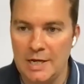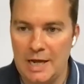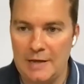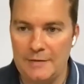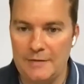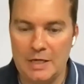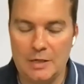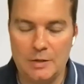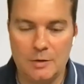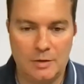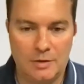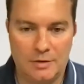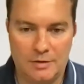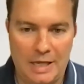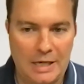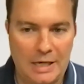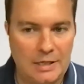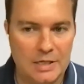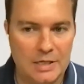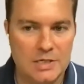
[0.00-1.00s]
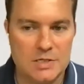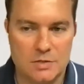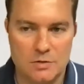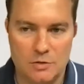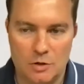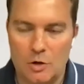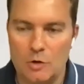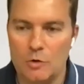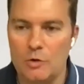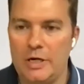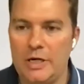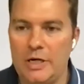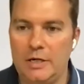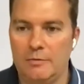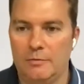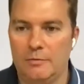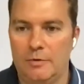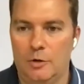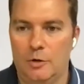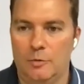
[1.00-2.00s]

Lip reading: And that is not only,